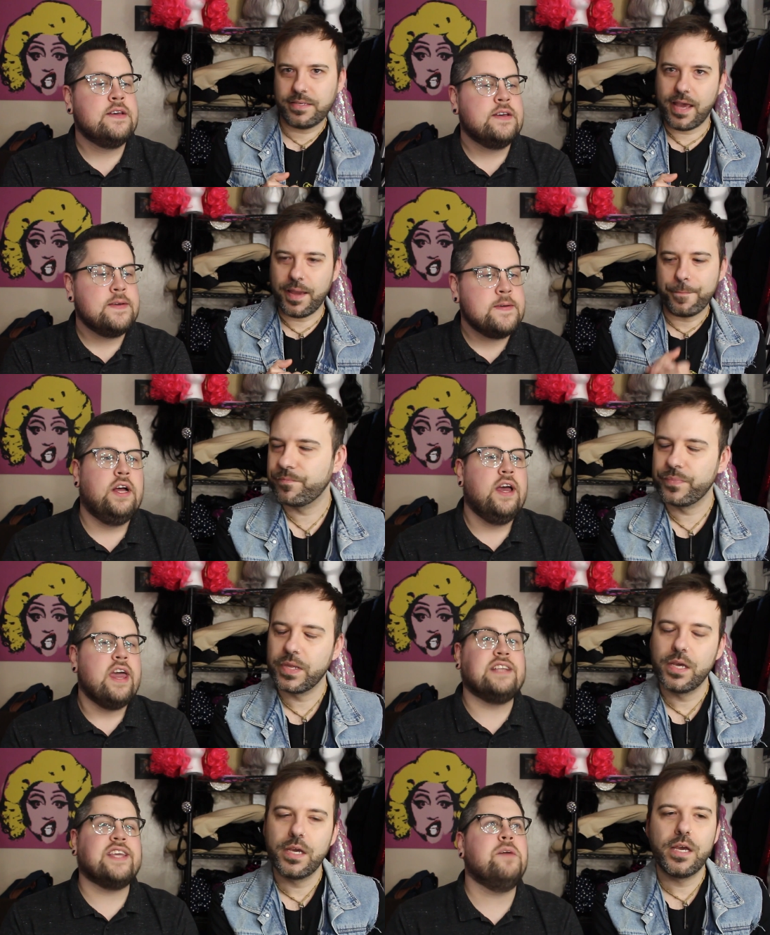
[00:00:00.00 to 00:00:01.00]
Speaker 1: say.
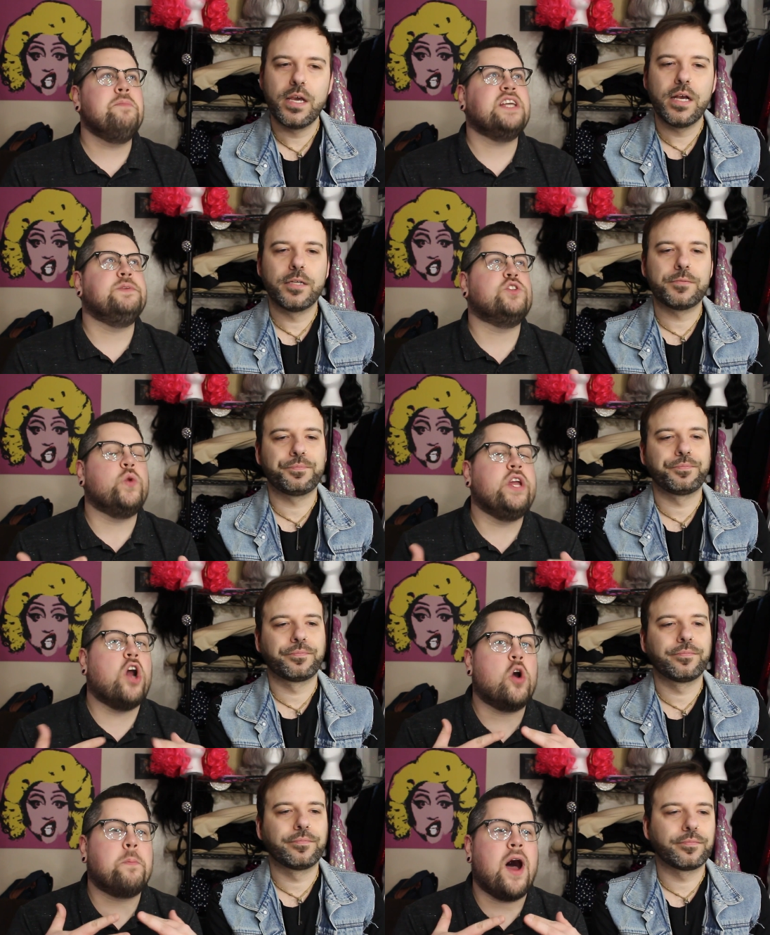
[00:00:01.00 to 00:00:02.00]
It's like a mix between
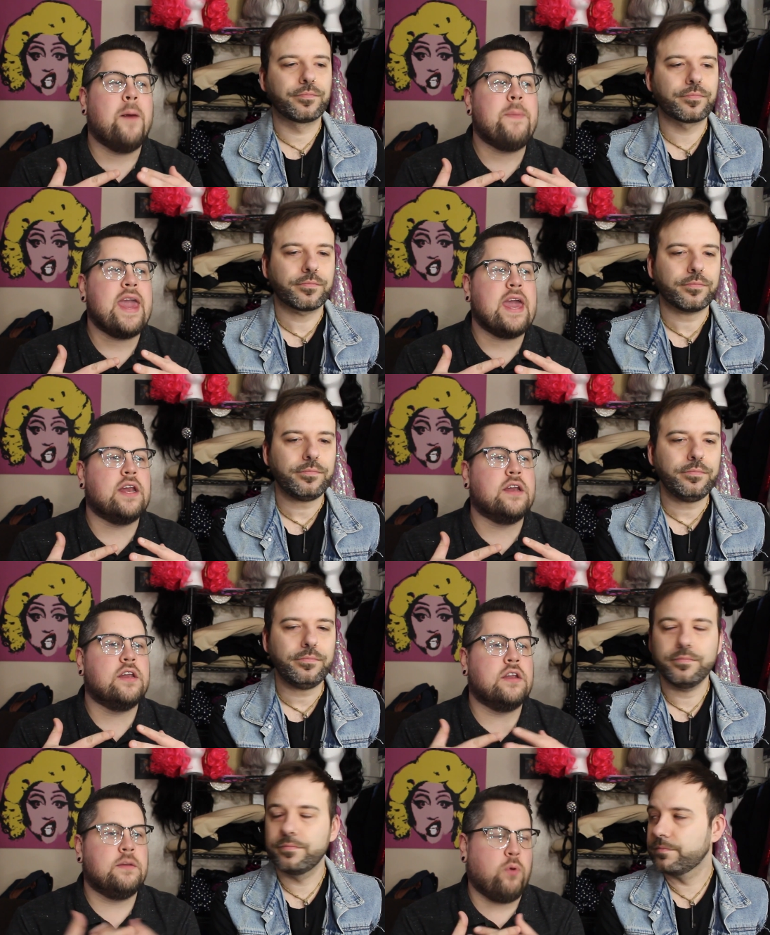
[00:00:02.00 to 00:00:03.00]
ARTPOP
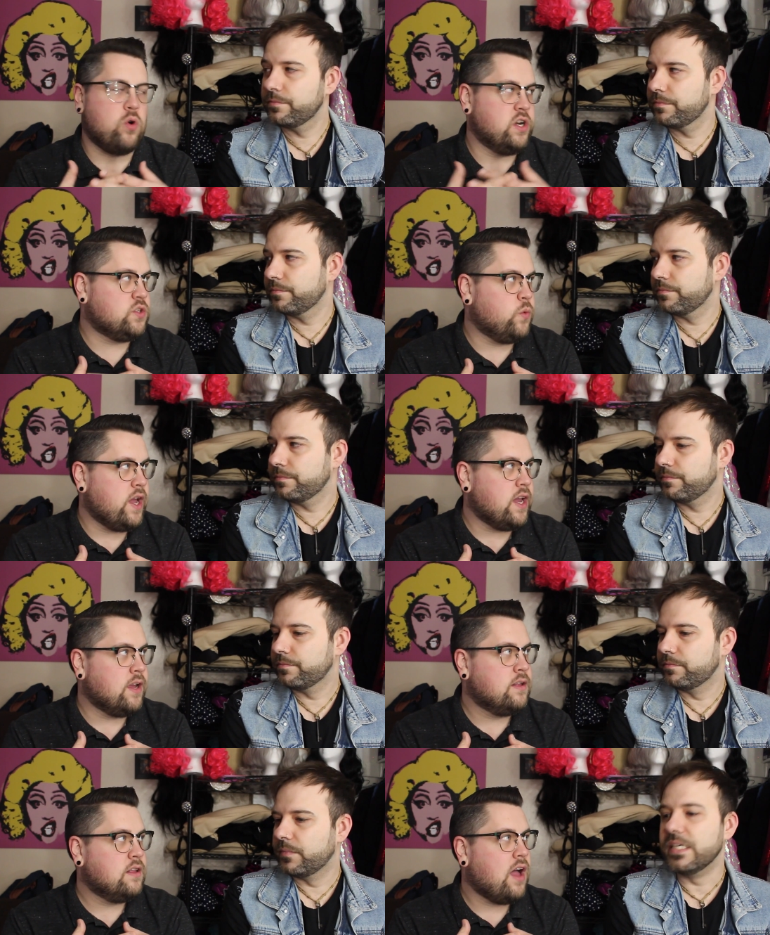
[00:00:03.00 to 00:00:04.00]
and Born This Way.
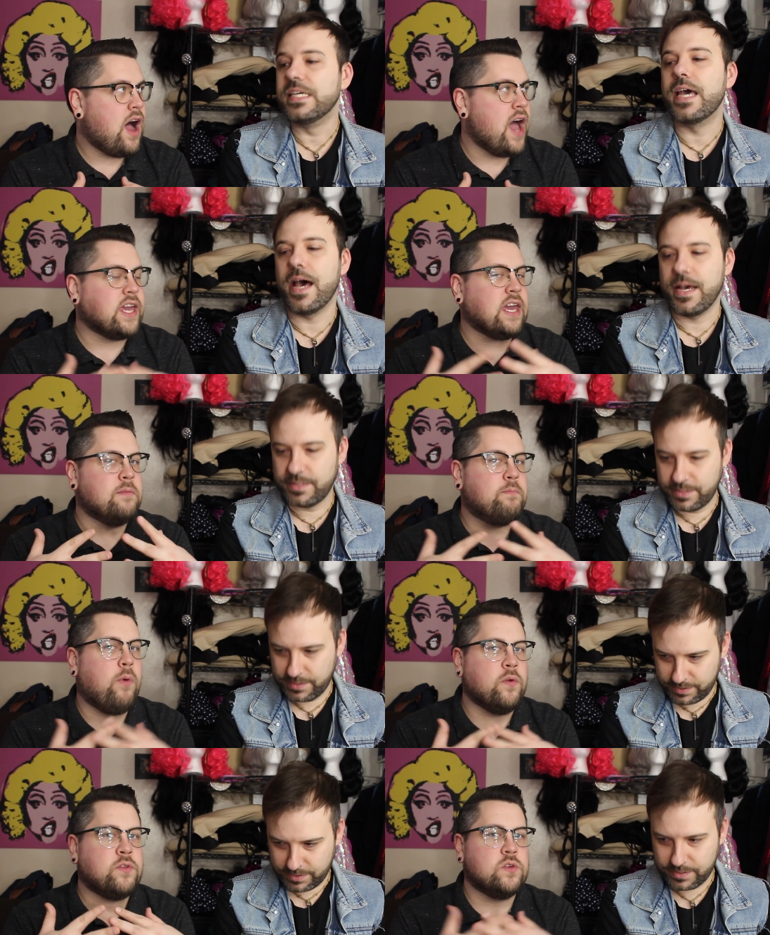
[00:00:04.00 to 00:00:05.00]
Yes. I get
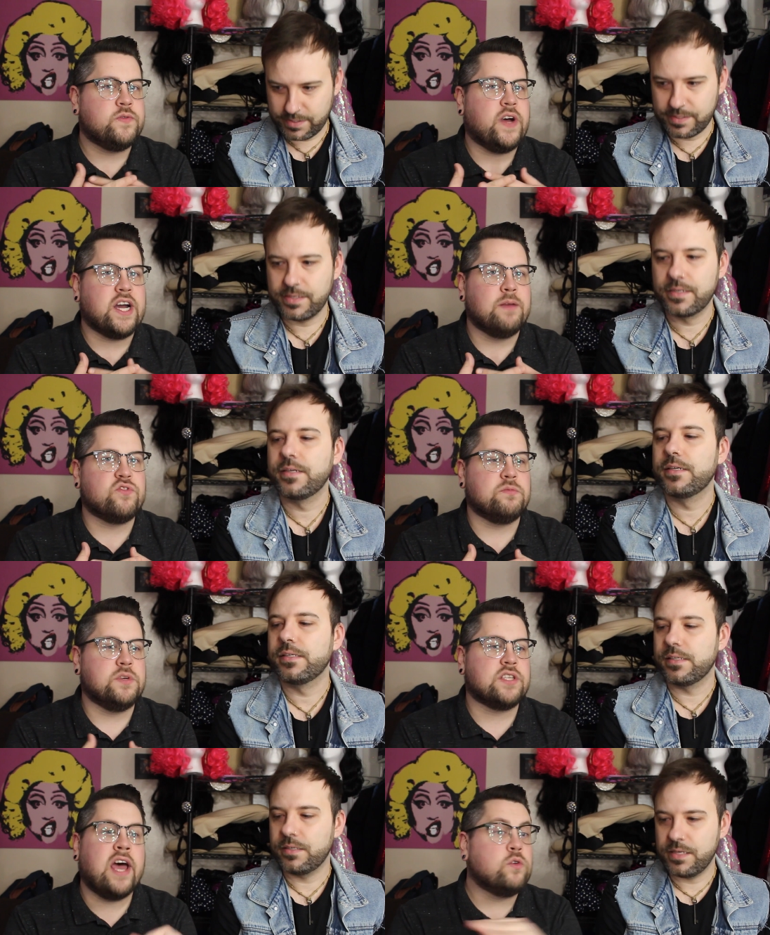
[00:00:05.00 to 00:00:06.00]
both those vibes from
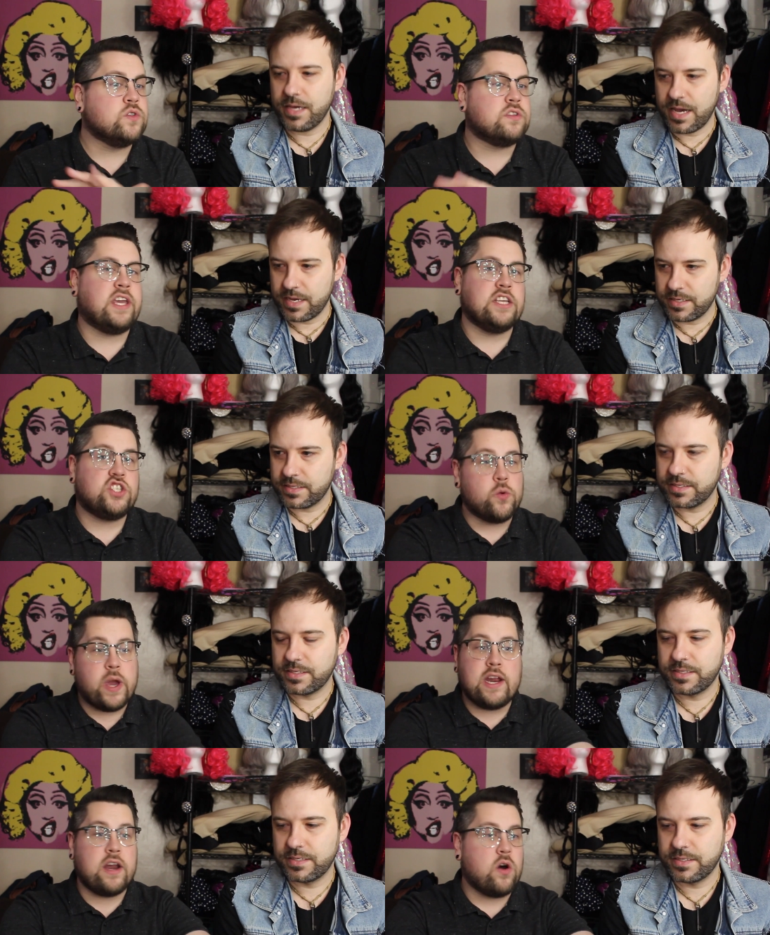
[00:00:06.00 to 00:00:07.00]
this.
Speaker 2: I don't yes. get
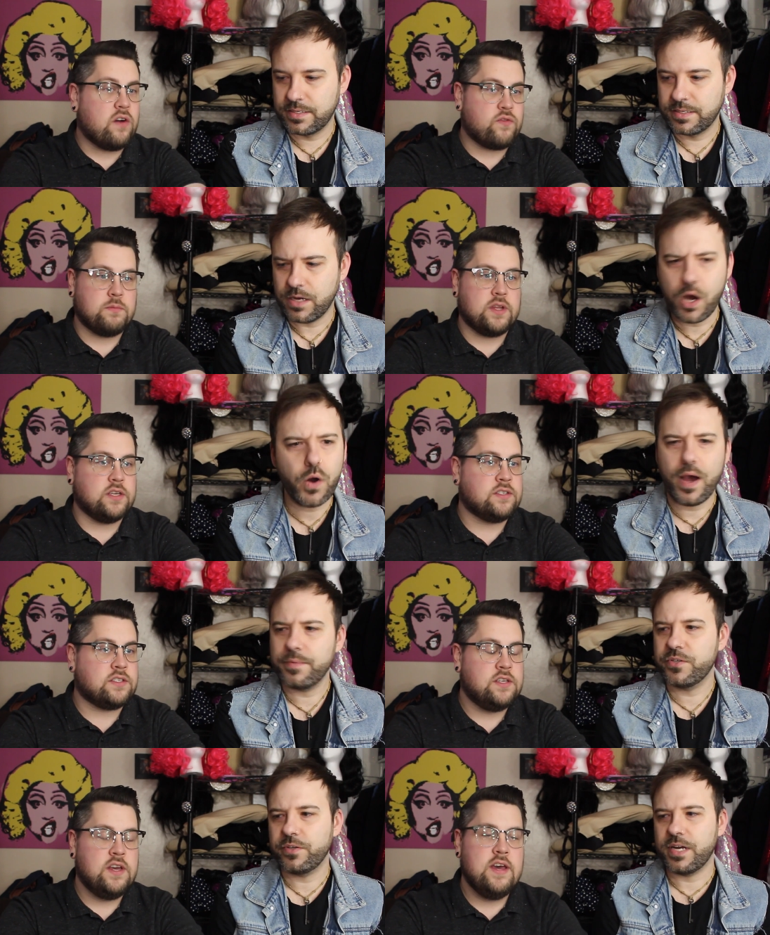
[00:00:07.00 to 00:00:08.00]
Joanne at all from this. Oh,
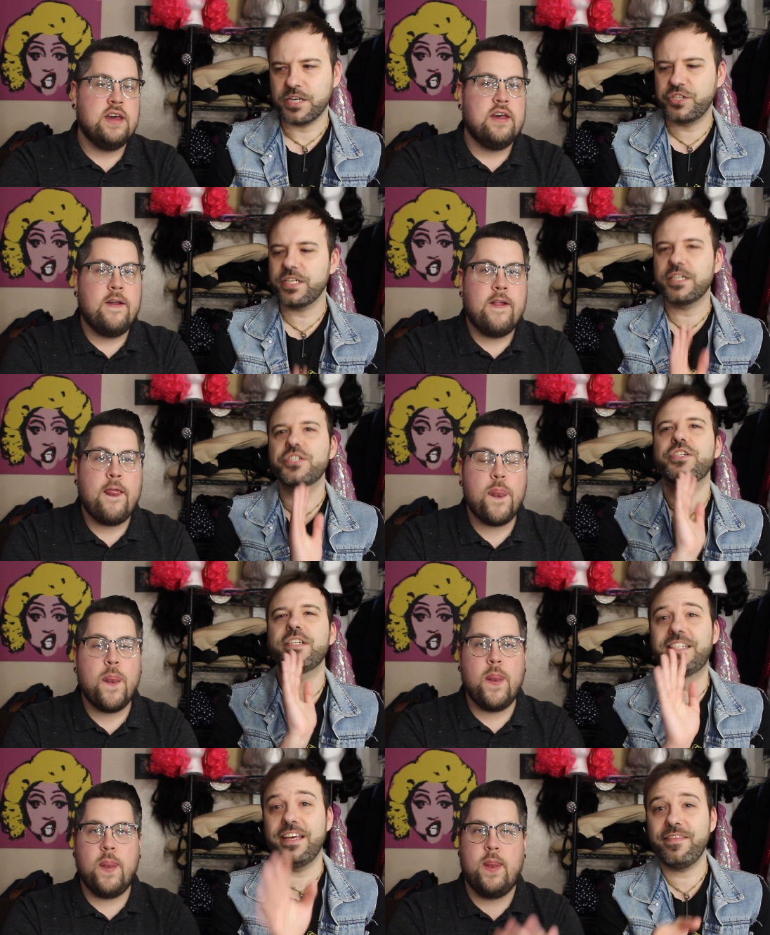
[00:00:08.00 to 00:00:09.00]
absolutely not. She
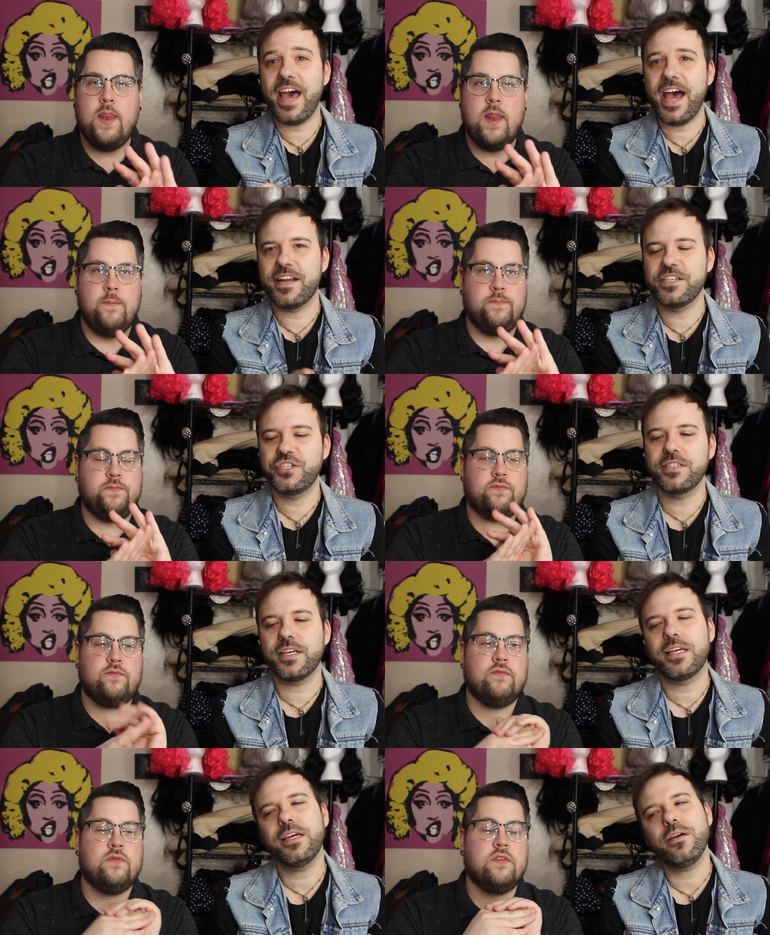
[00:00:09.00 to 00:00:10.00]
she did that, and she's
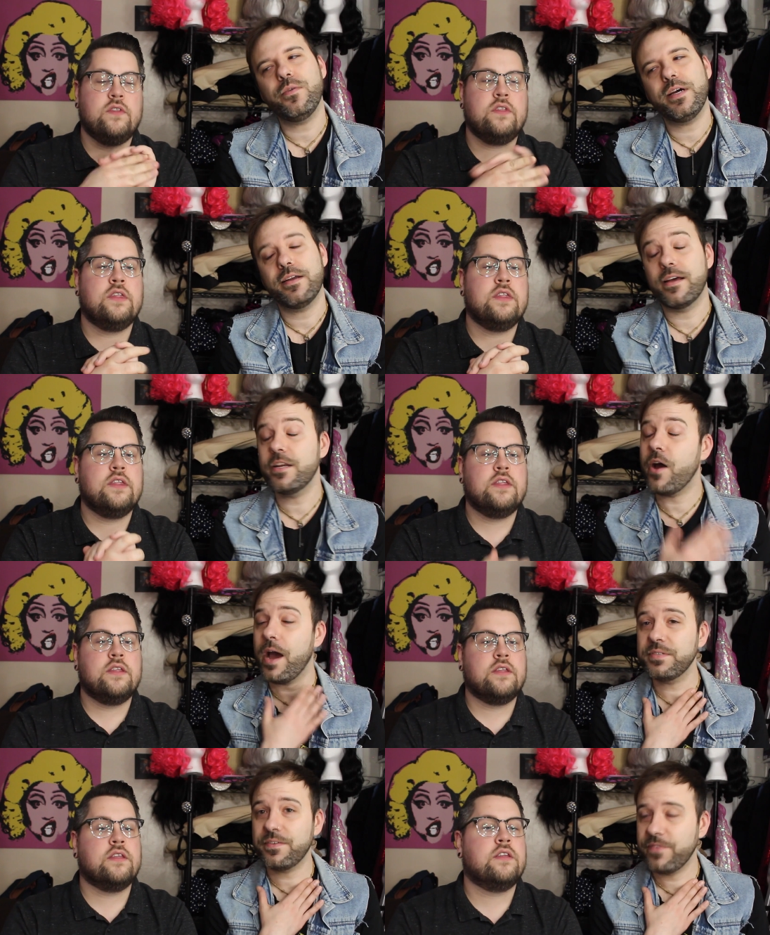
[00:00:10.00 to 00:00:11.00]
like, you know what? You know,
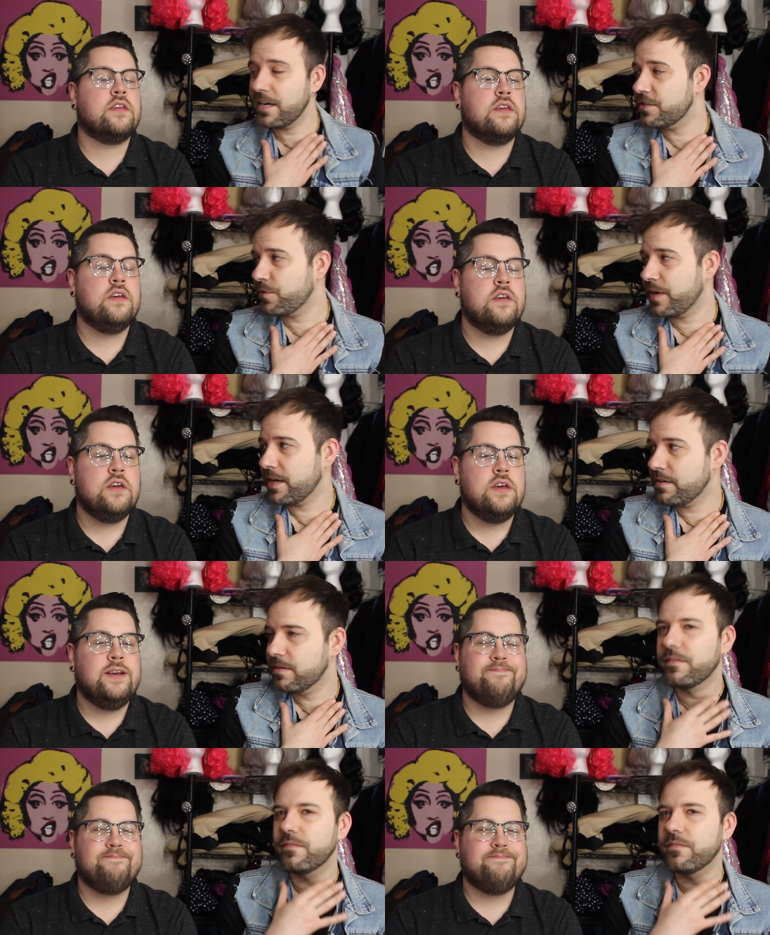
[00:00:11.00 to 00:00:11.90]
I was a fan of Joanne